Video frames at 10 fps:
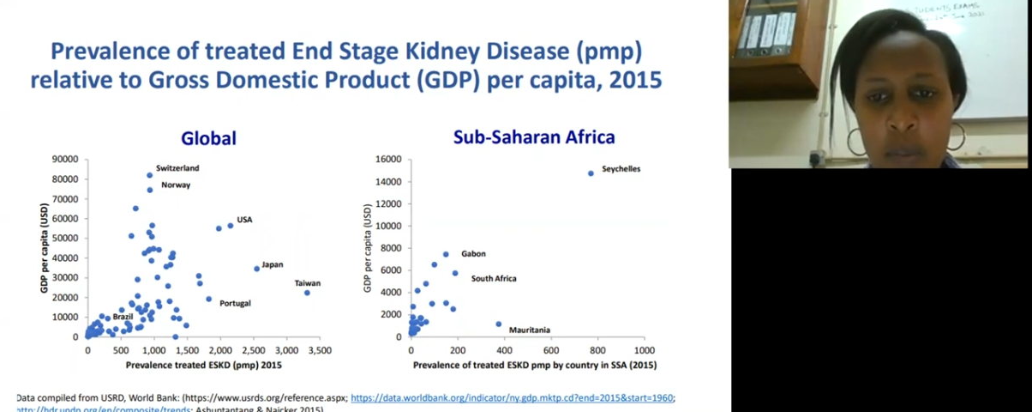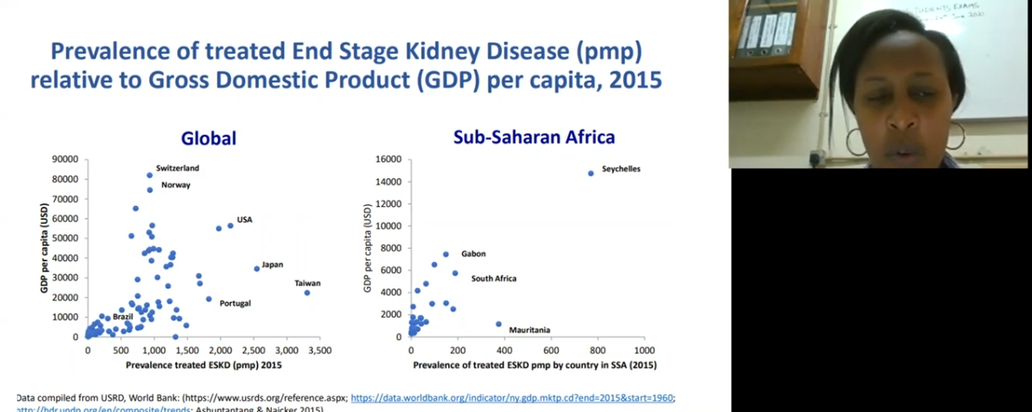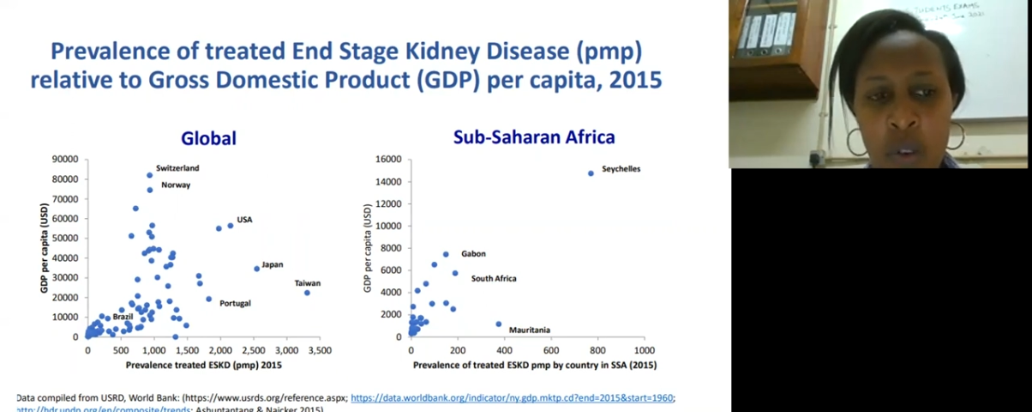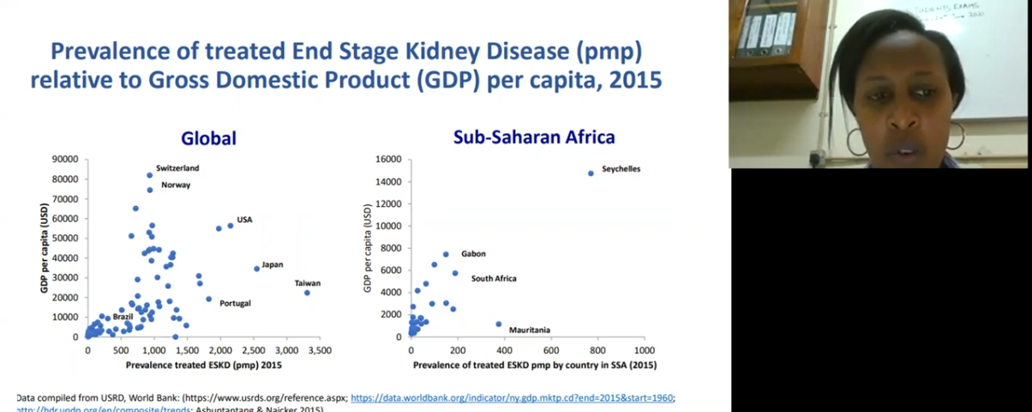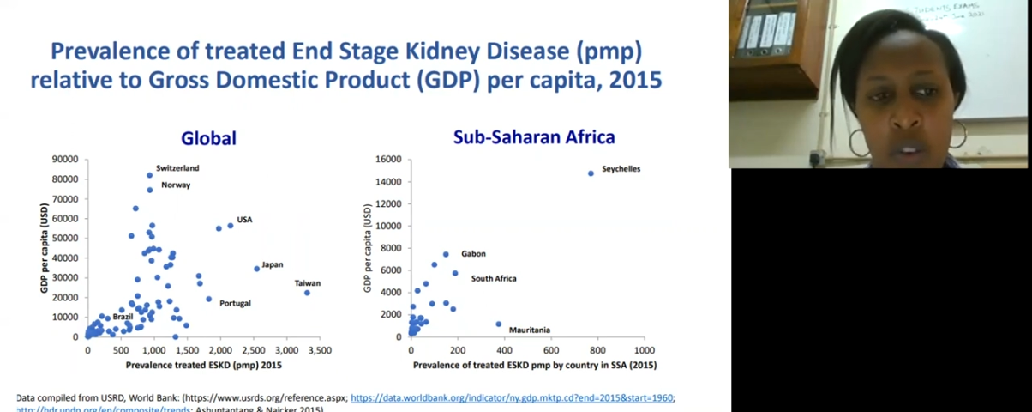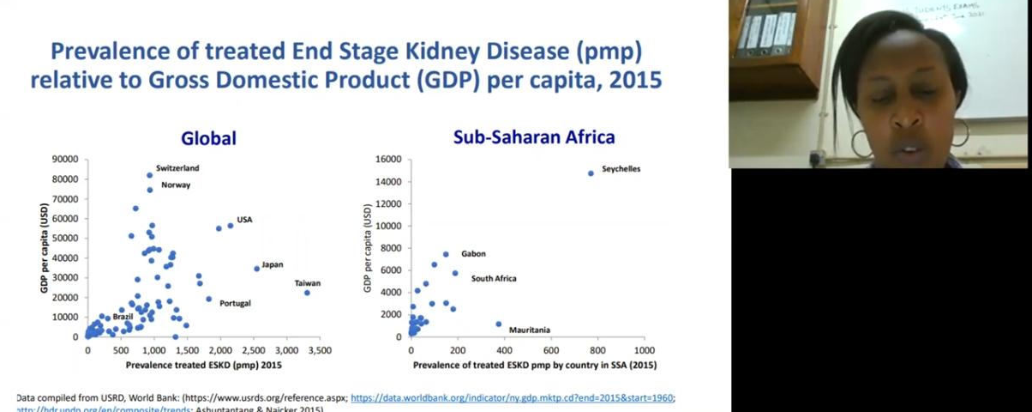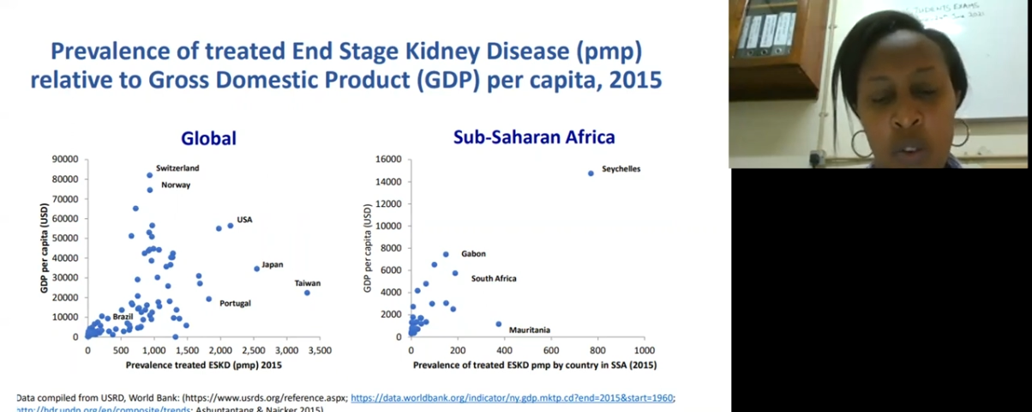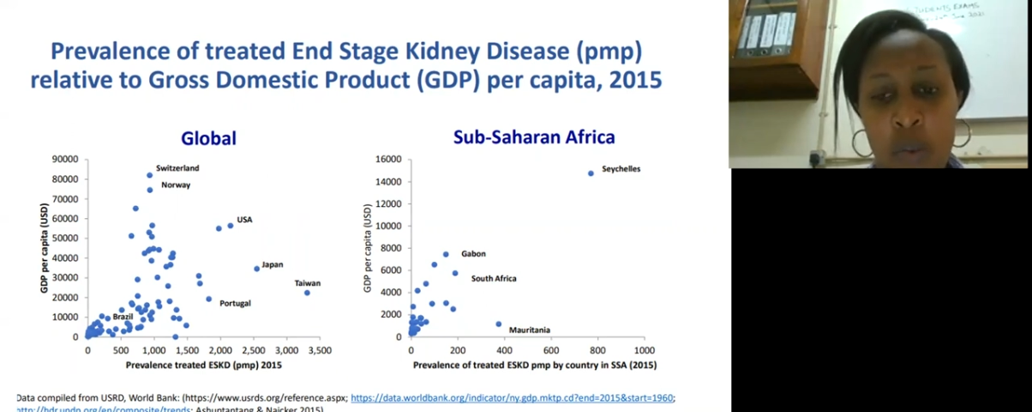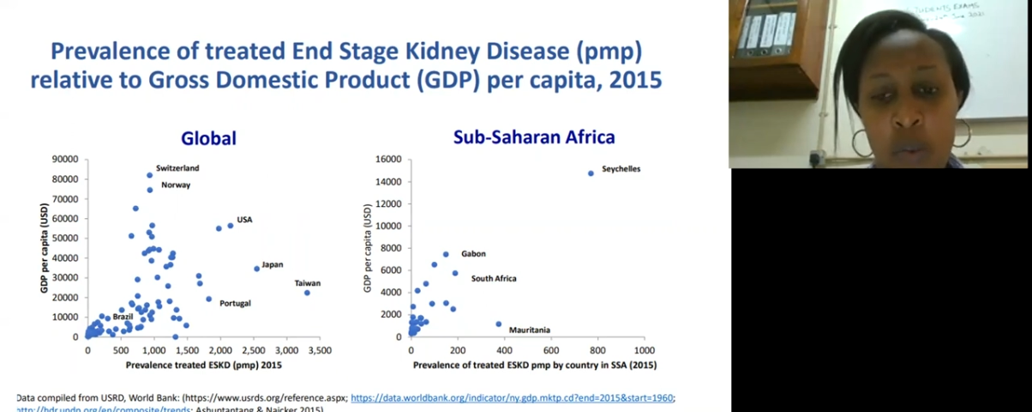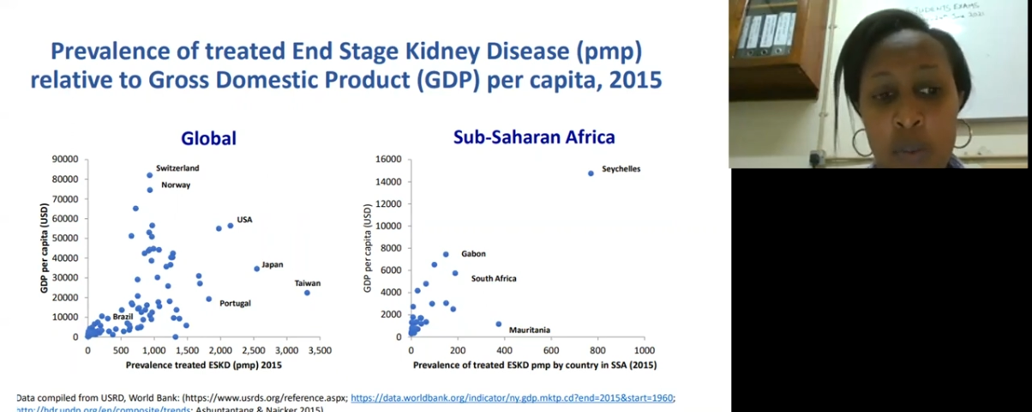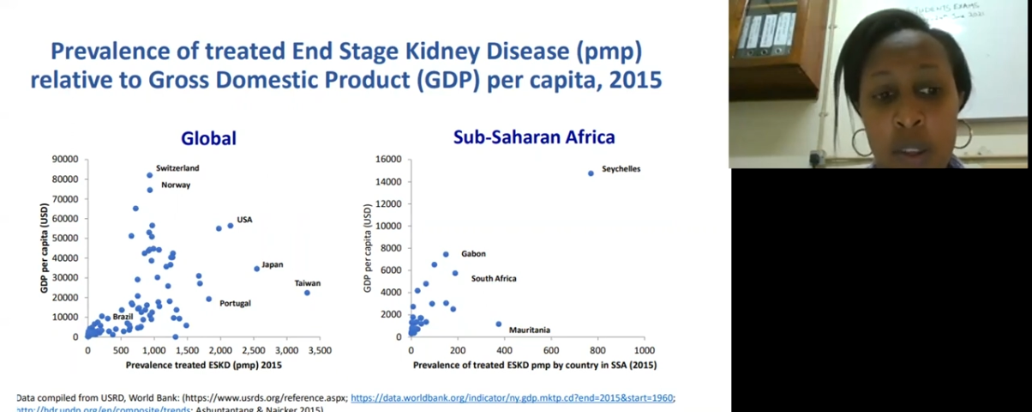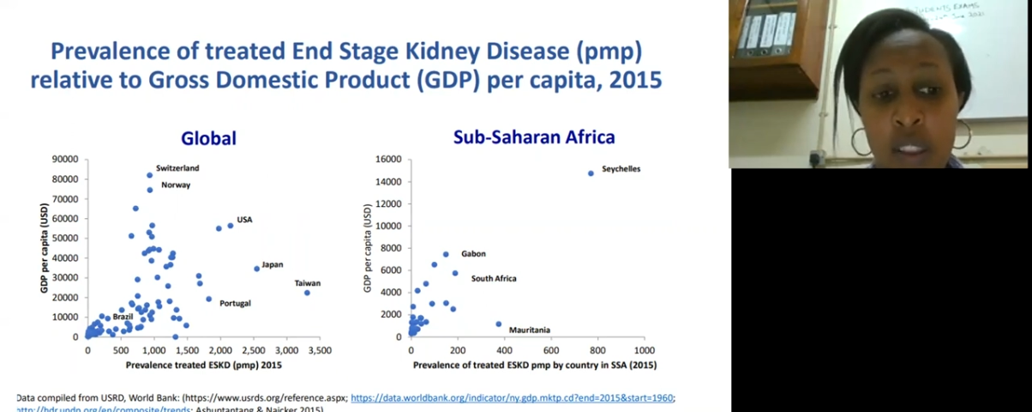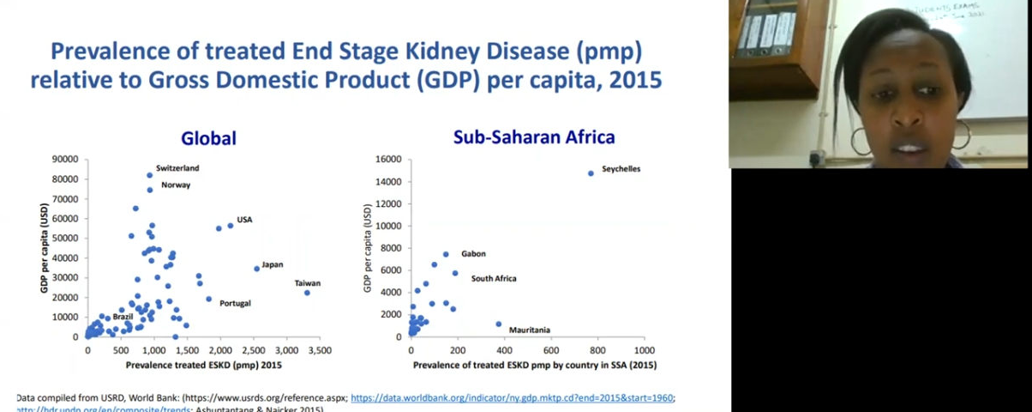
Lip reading: on renal replacement